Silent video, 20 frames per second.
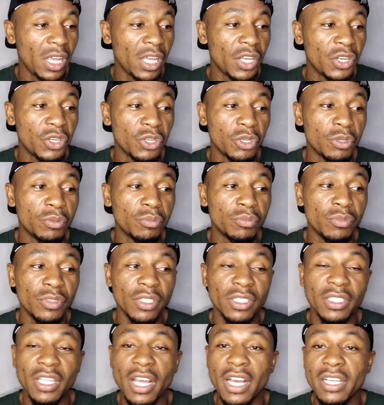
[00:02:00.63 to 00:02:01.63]
And
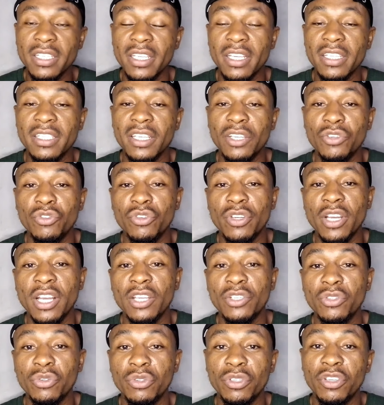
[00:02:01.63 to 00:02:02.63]
the tax, I said you
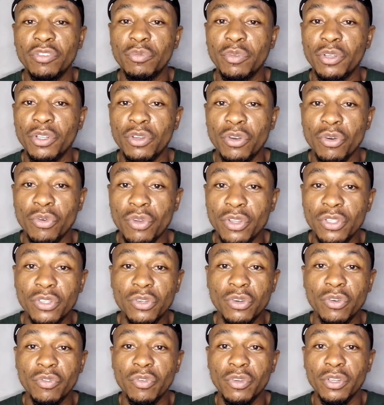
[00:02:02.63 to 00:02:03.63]
guys should give me the correct
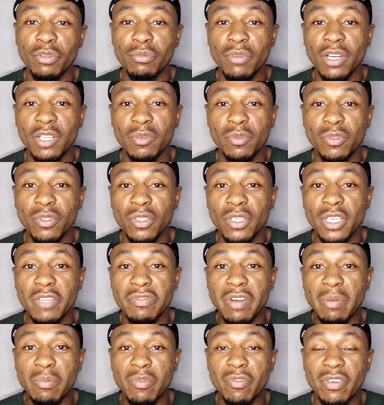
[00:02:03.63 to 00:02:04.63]
score for the match between
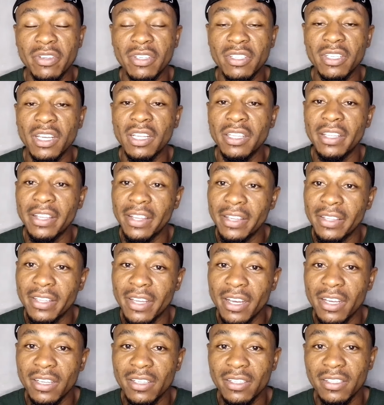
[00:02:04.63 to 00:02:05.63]
Liverpool versus
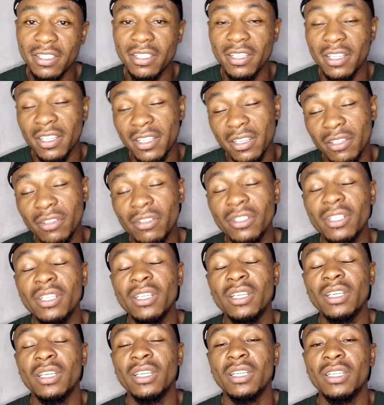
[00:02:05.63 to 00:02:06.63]
Atalanta. Sale
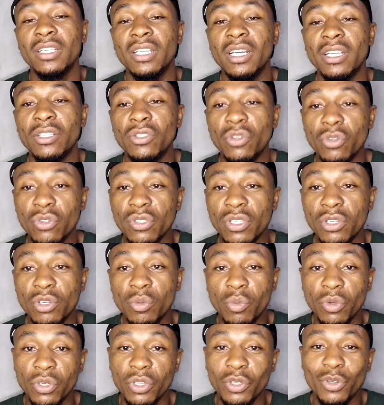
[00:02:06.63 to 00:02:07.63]
that Thursday,
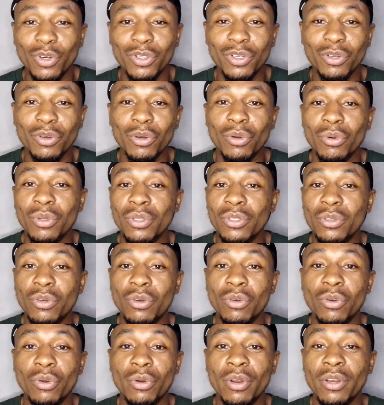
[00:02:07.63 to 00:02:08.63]
nobody got the correct
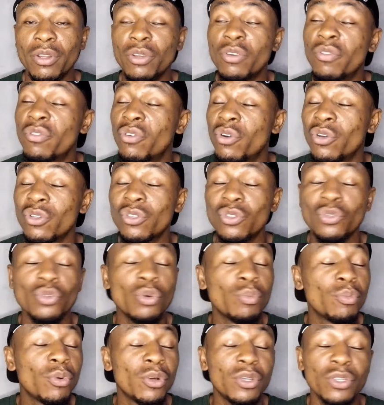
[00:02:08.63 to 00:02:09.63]
score correctly. Of course,
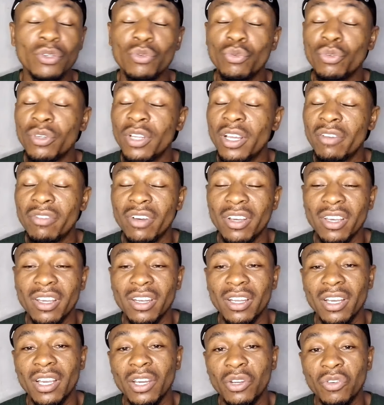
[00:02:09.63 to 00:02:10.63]
nobody will ever
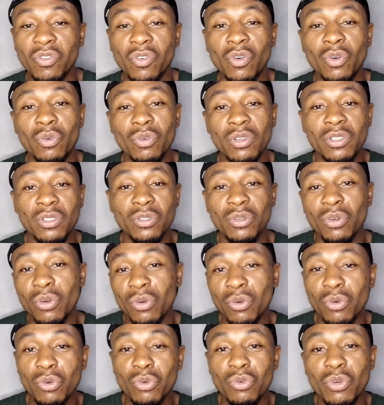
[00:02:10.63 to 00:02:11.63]
get that kind of correct
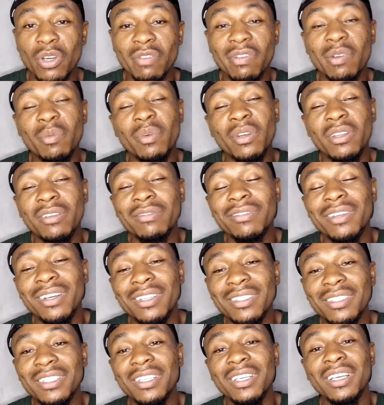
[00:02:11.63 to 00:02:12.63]
score. Who ever believed
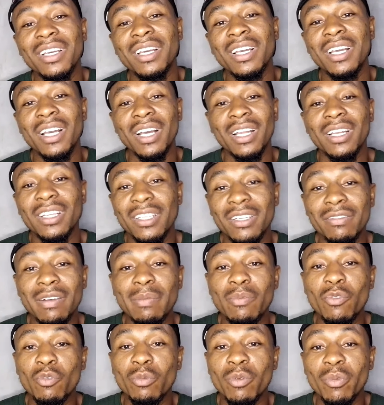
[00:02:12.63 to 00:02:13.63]
that
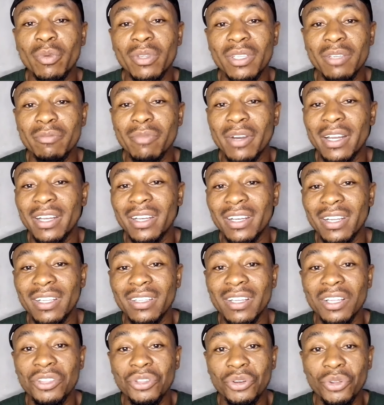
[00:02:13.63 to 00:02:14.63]
Liverpool will be beaten by
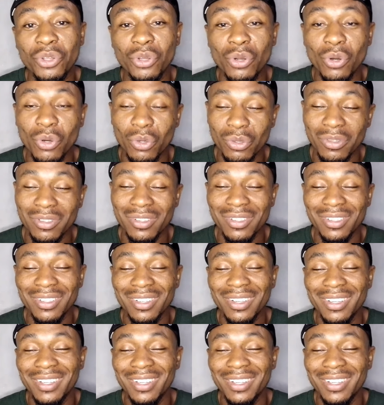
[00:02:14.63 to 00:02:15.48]
Atalanta 3 goals?